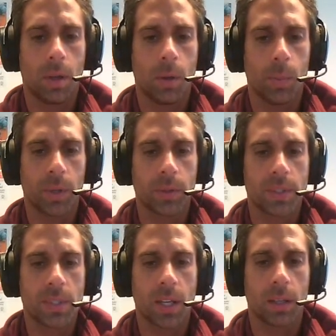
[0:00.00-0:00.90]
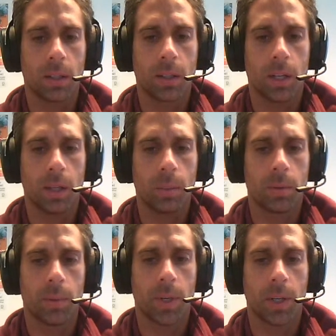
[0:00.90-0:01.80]
about scaling up
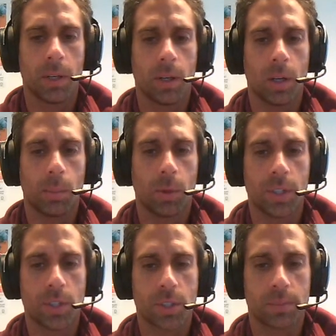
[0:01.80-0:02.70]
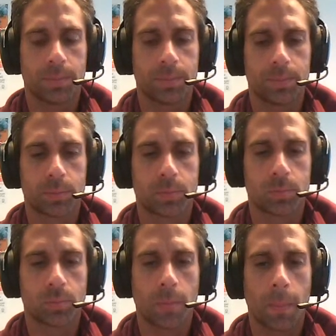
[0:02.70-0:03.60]
my operation
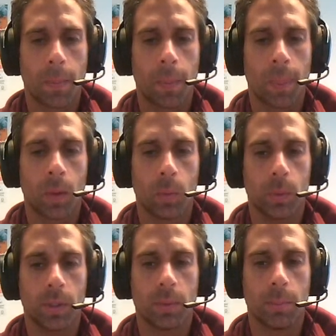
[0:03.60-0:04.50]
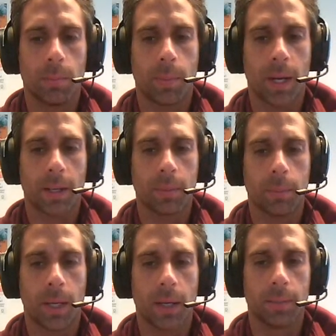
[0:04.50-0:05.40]
with Paigham
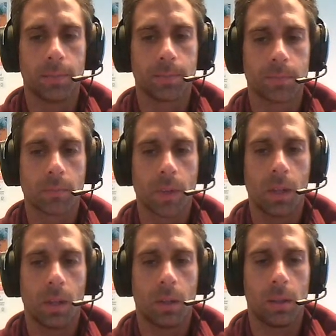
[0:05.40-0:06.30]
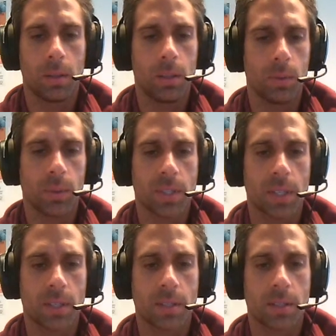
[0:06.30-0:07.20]
Bot. He was a
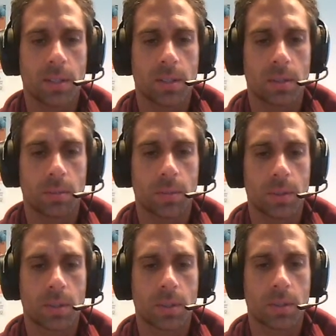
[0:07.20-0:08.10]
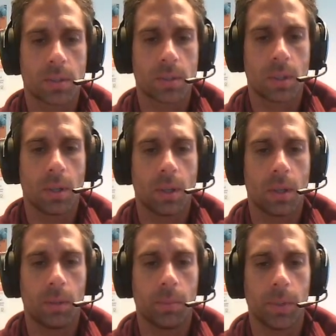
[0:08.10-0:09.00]
systems
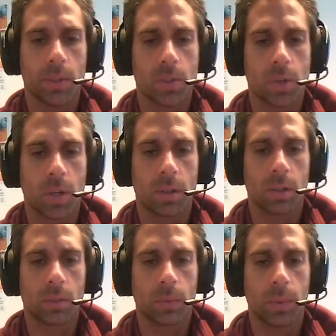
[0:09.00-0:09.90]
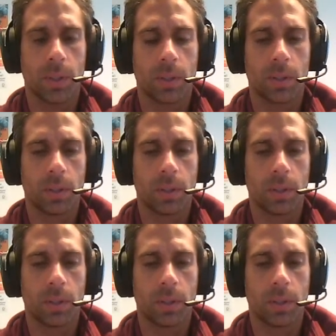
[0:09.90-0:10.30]
administrator with